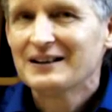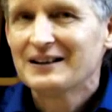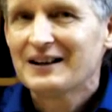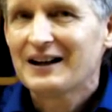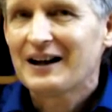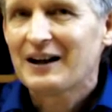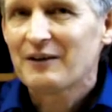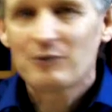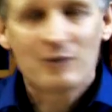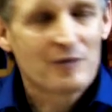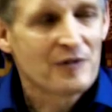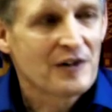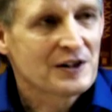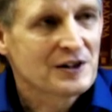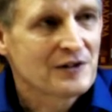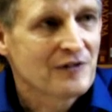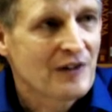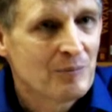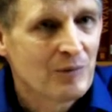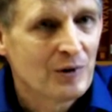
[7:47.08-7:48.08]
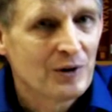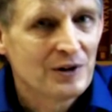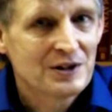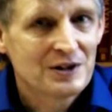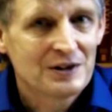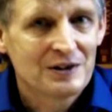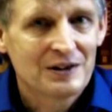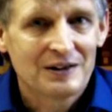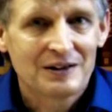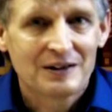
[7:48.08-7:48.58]
And Professor Van
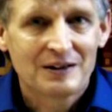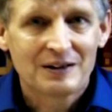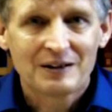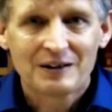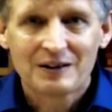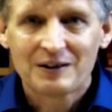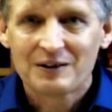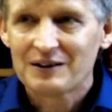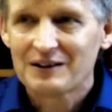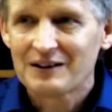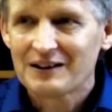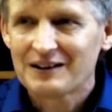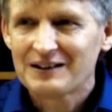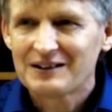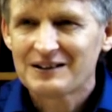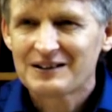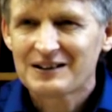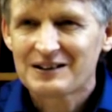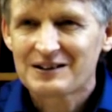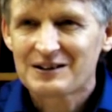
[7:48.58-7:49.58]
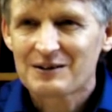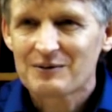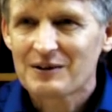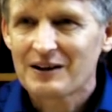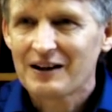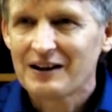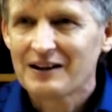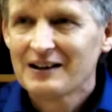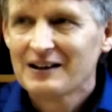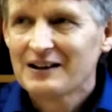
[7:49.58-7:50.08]
Buitenen concluded, he says something
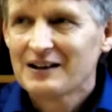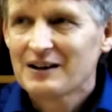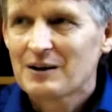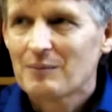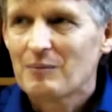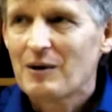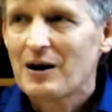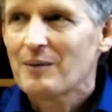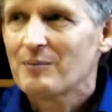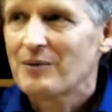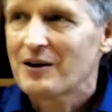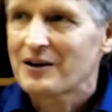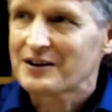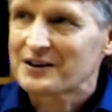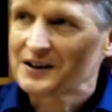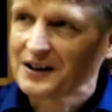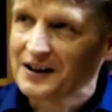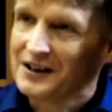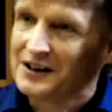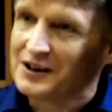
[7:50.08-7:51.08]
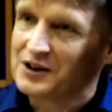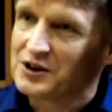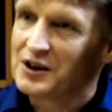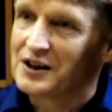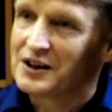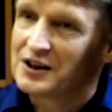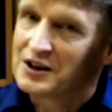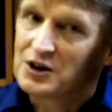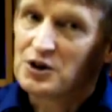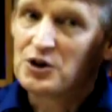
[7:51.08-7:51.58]
like, the Mahabharata is
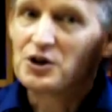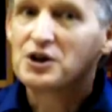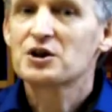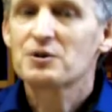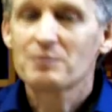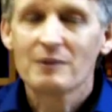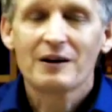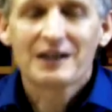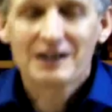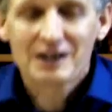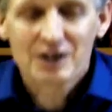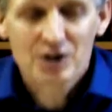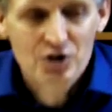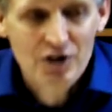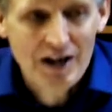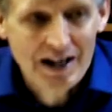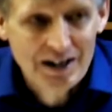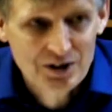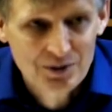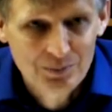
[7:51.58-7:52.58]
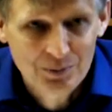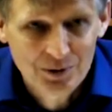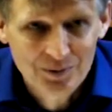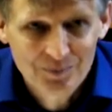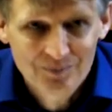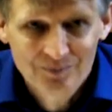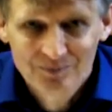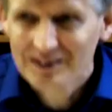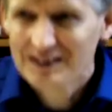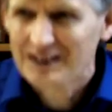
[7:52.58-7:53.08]
dismally intractable.
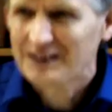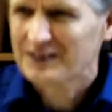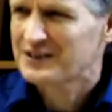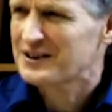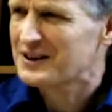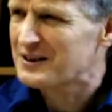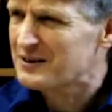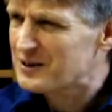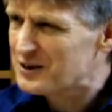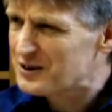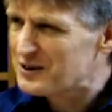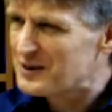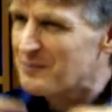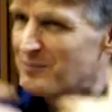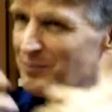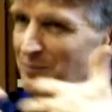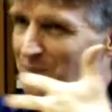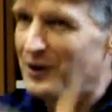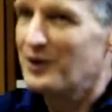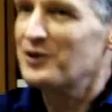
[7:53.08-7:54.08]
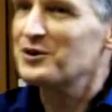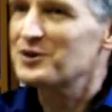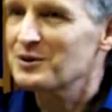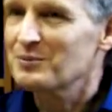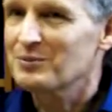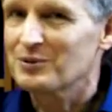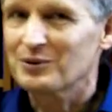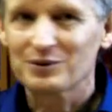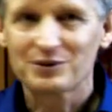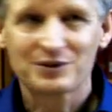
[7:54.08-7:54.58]
You know, it's just
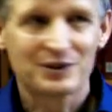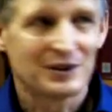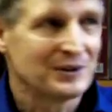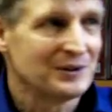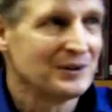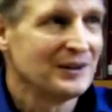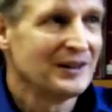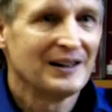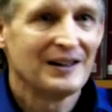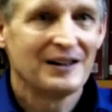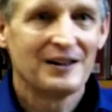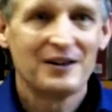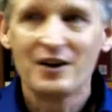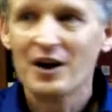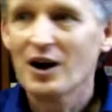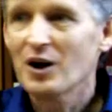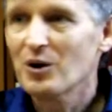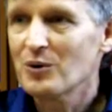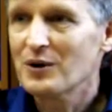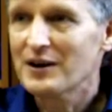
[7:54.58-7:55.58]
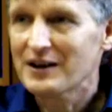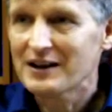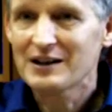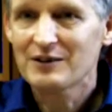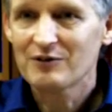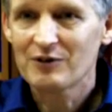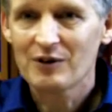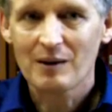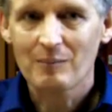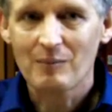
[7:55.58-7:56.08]
impossible to know
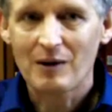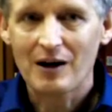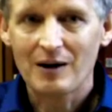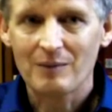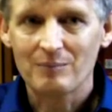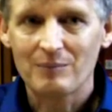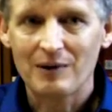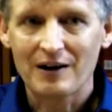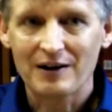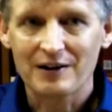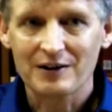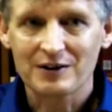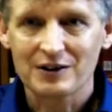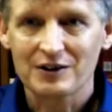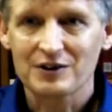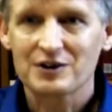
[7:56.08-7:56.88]
even the Mahabharata.